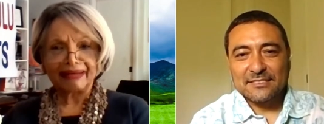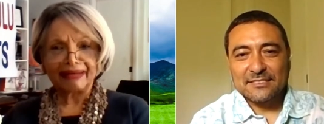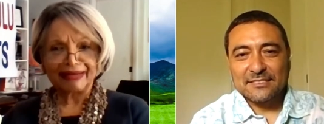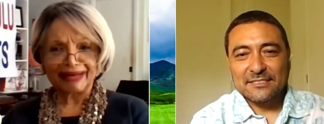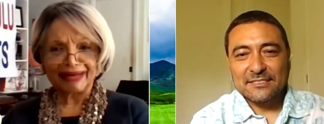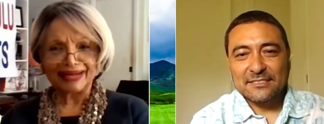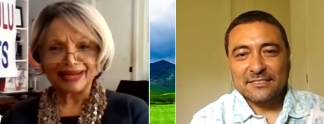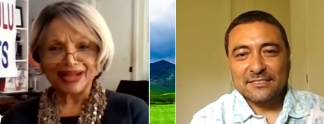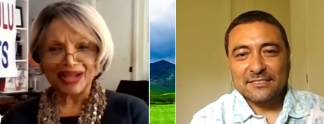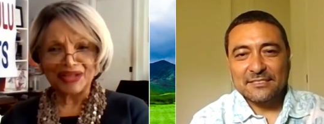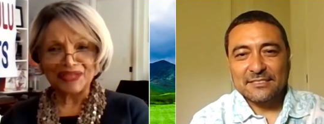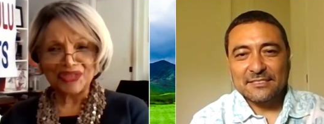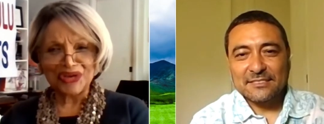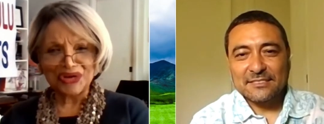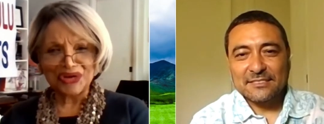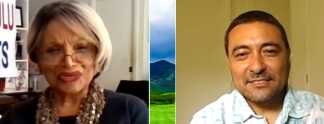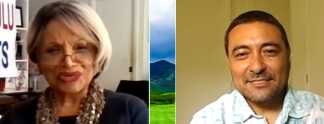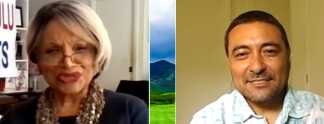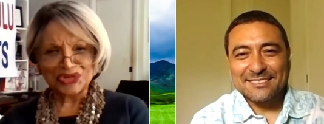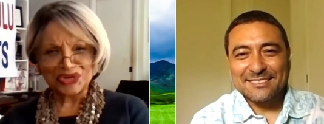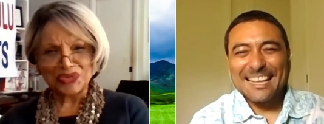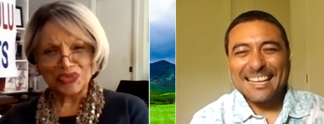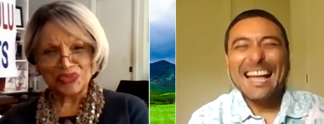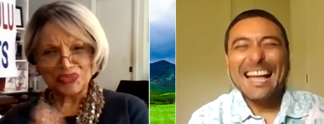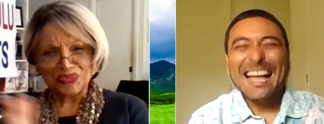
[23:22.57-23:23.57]

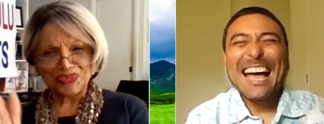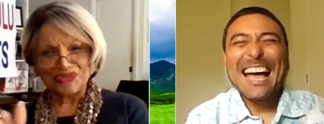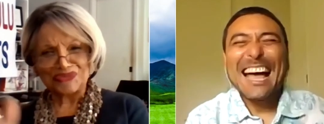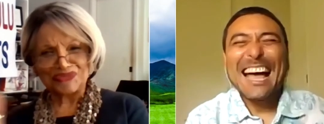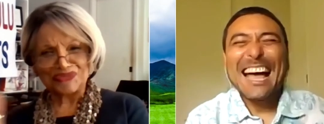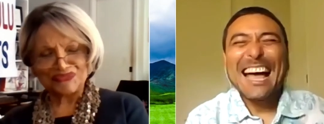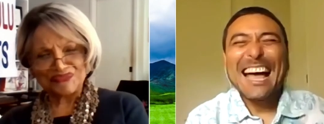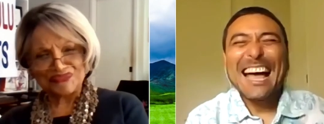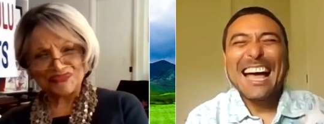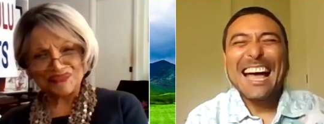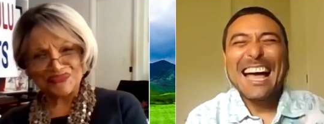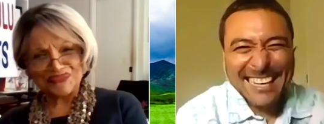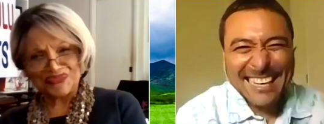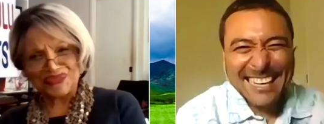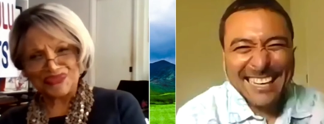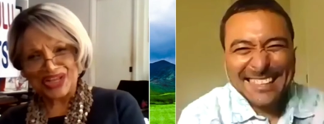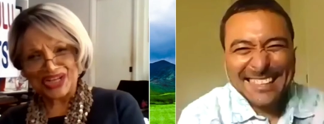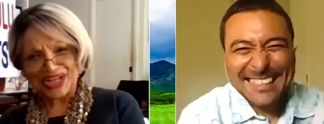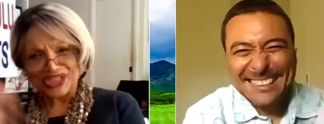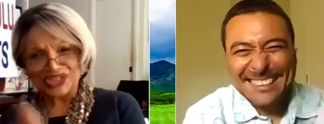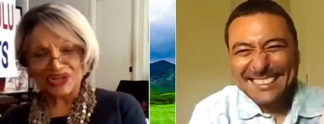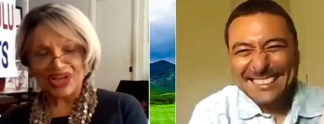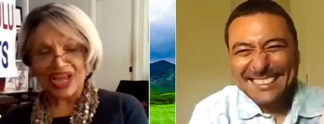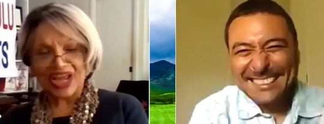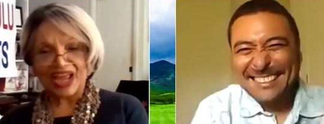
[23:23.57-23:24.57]
Speaker 1: Those are the
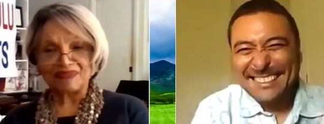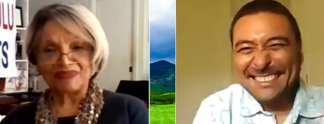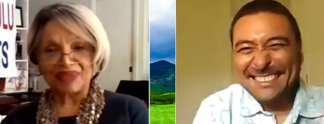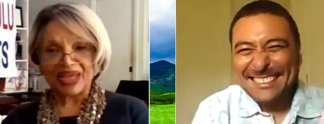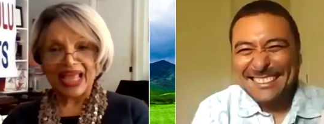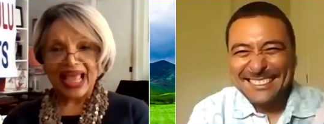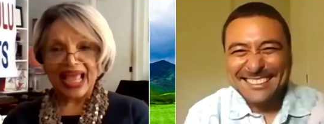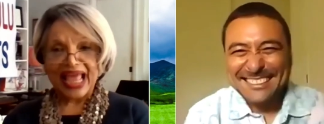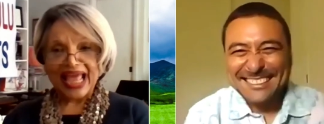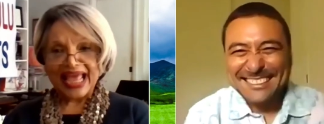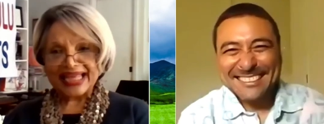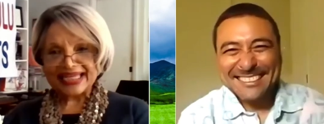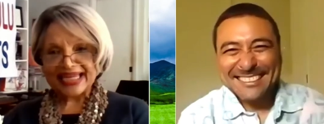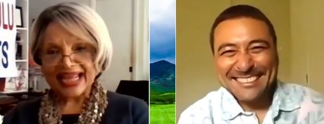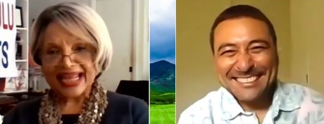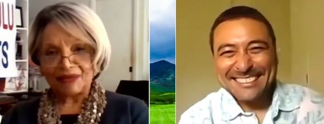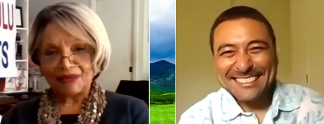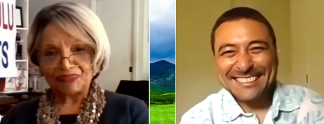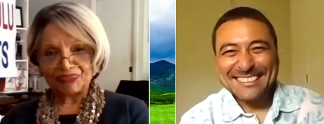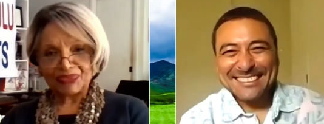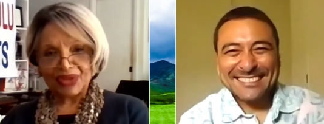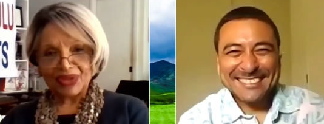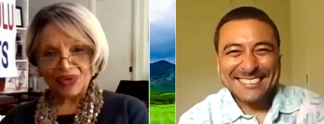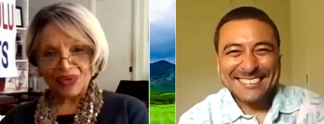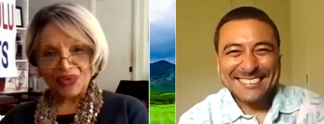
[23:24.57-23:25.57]
things you gave me.
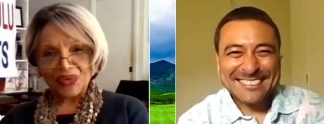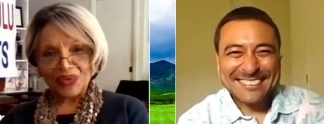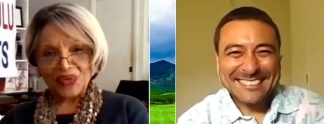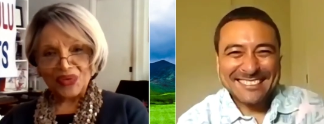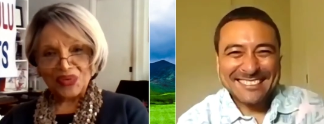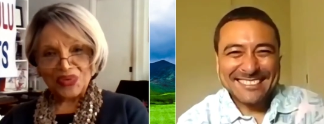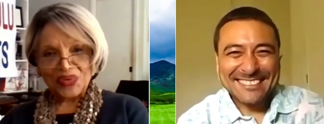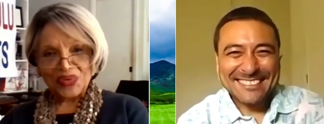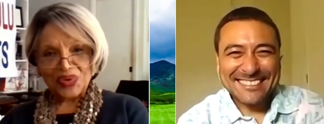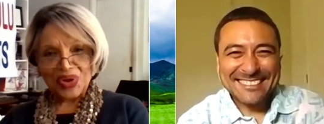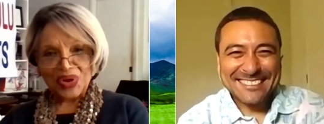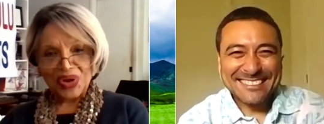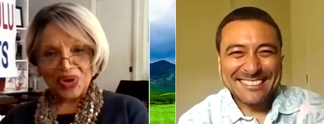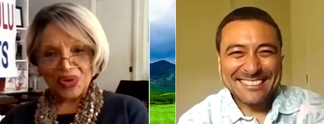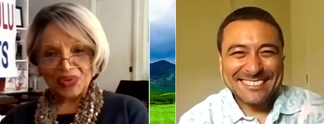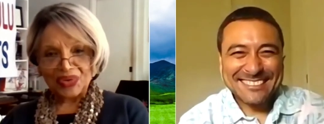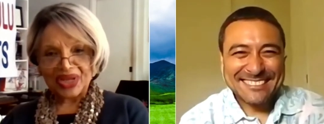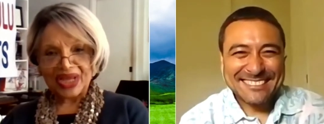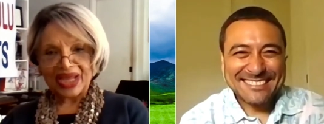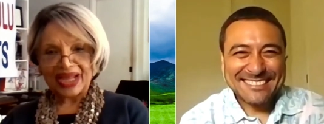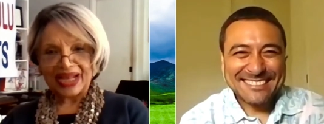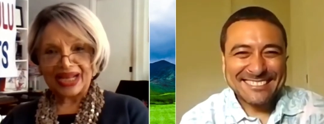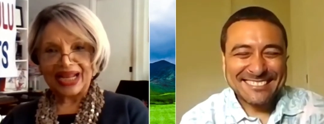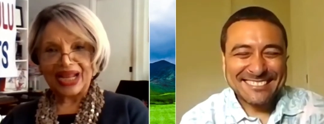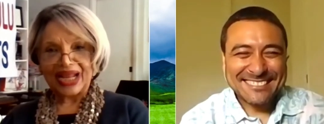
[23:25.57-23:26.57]
Now,
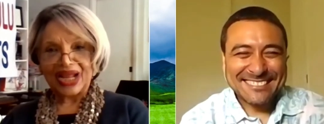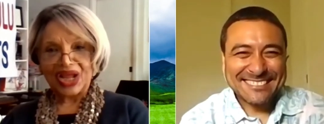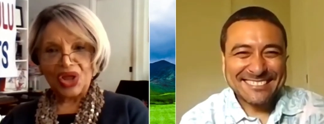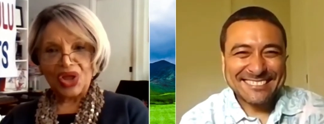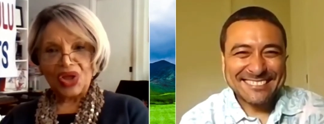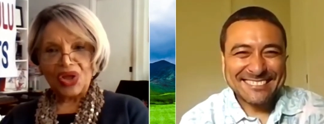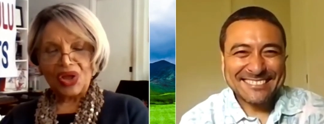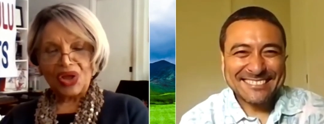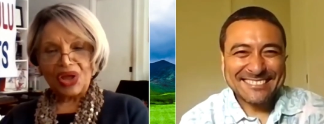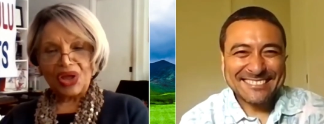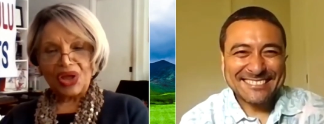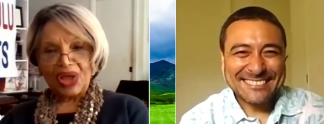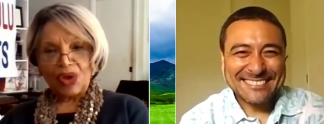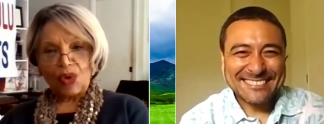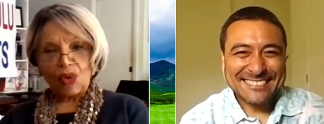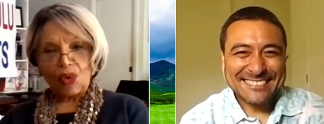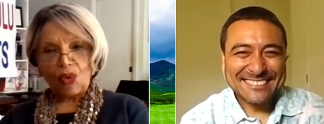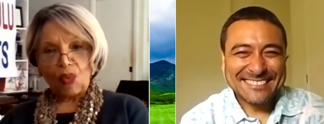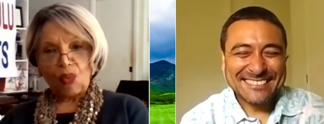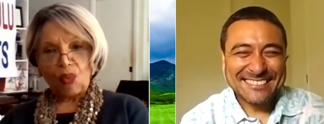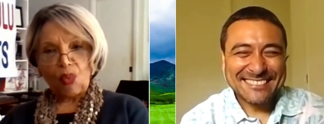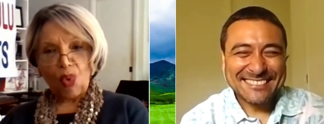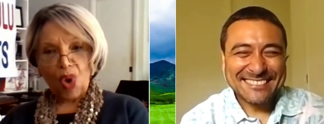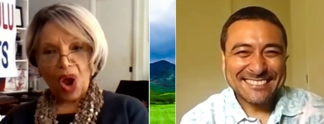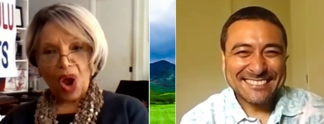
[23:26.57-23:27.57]
okay,
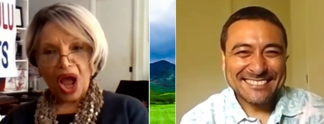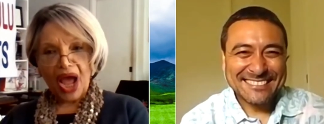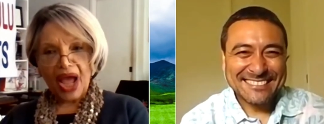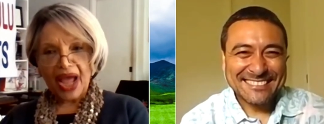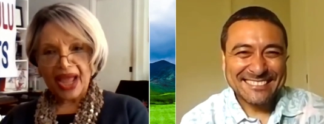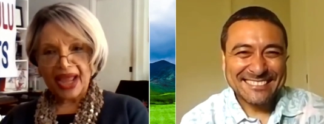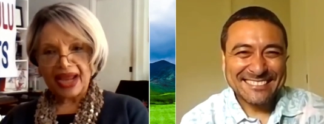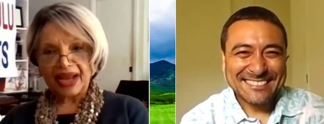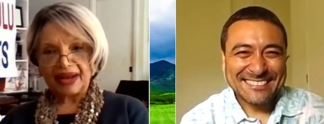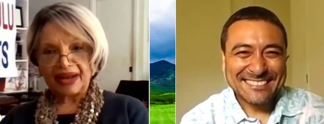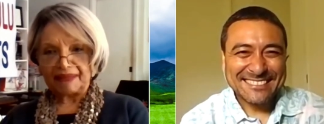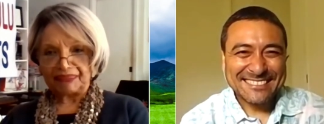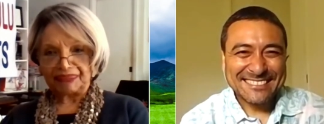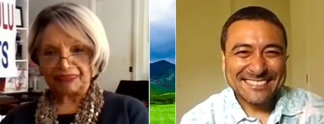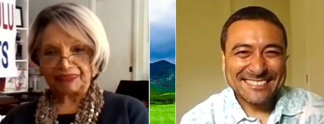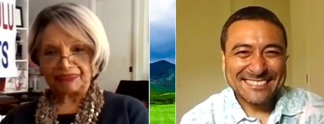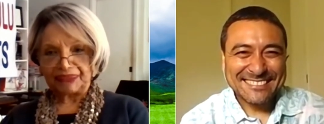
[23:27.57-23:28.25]
why?